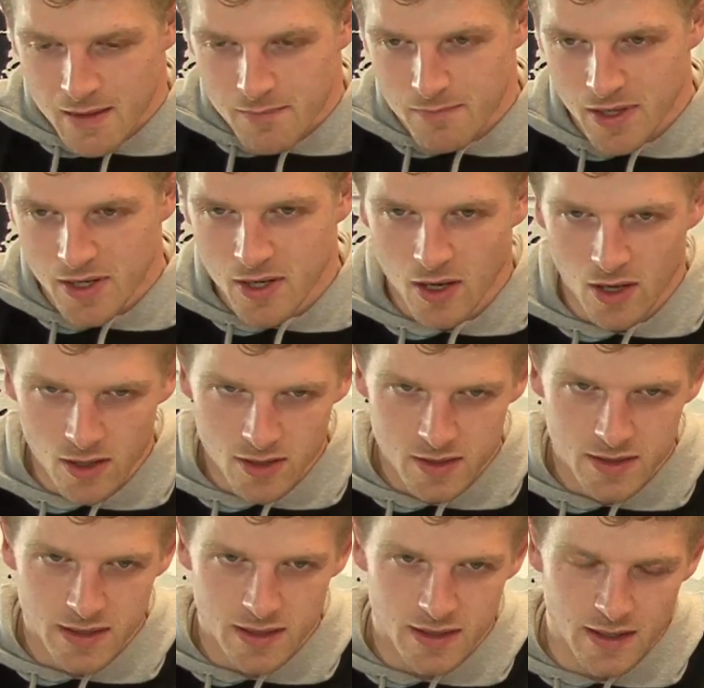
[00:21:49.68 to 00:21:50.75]
Because
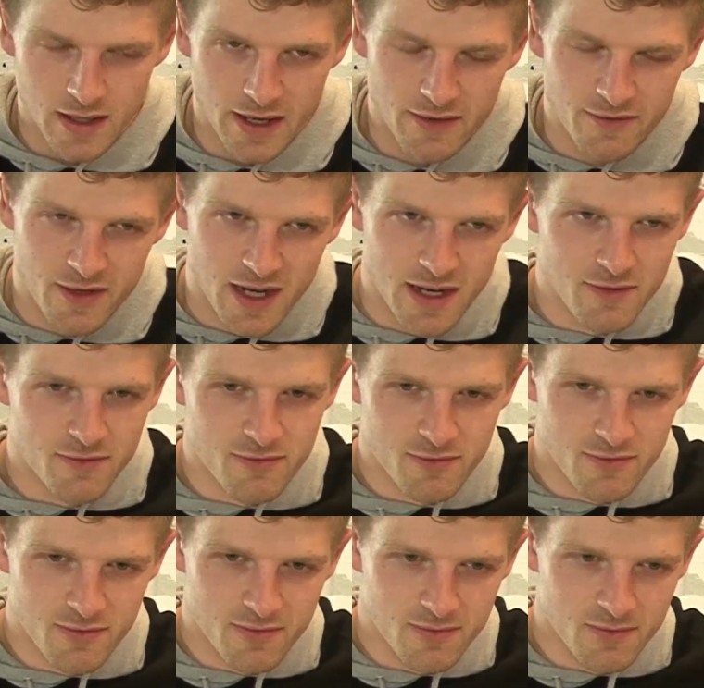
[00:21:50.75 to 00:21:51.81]
if you kind of
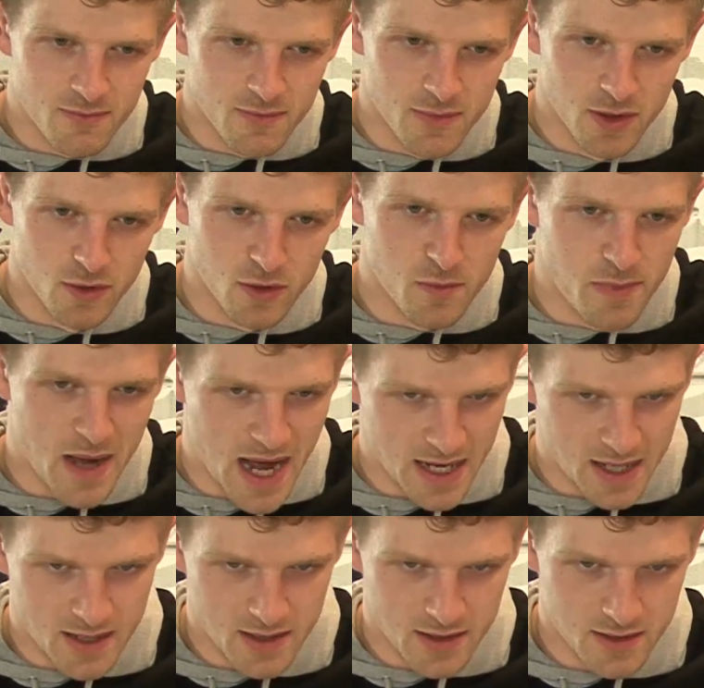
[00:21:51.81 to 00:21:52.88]
look
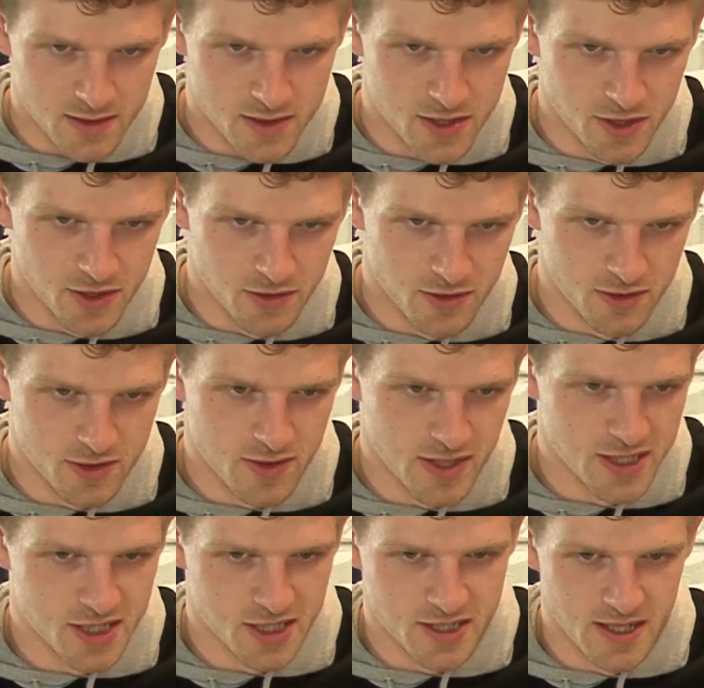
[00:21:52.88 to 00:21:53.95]
back to Euro
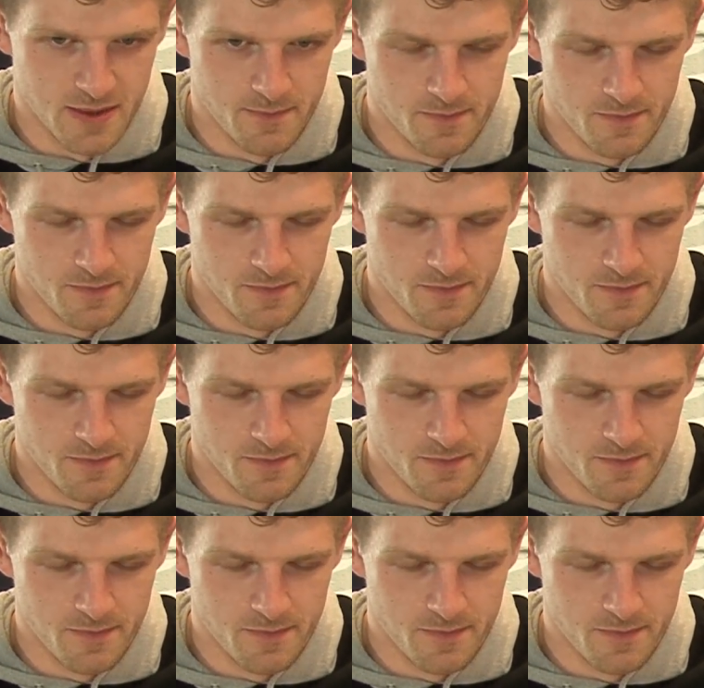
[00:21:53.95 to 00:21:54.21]
2016